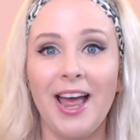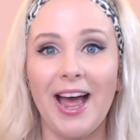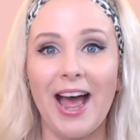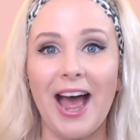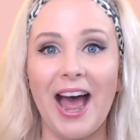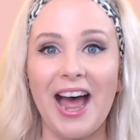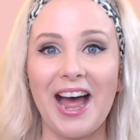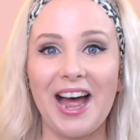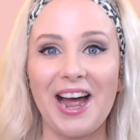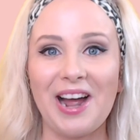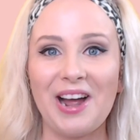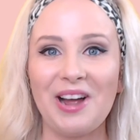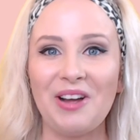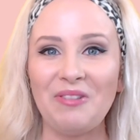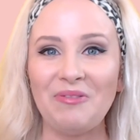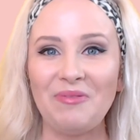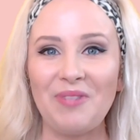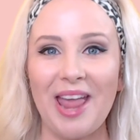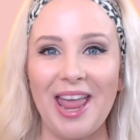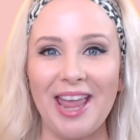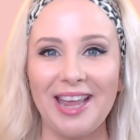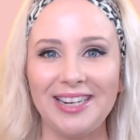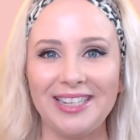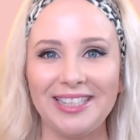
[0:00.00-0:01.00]

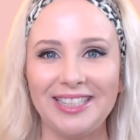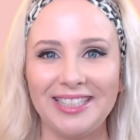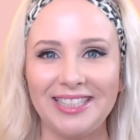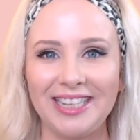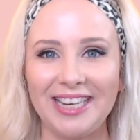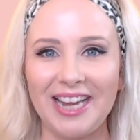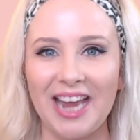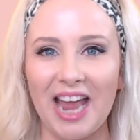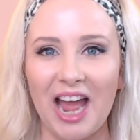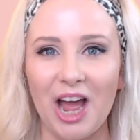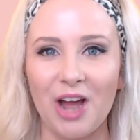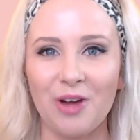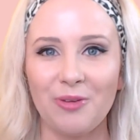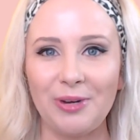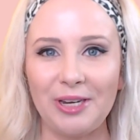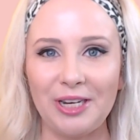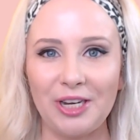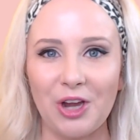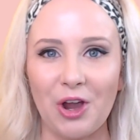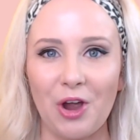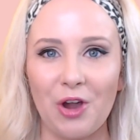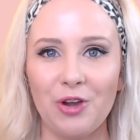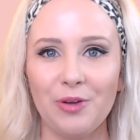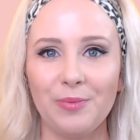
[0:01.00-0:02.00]
and see how we
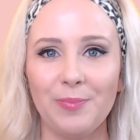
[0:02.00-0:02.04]
go.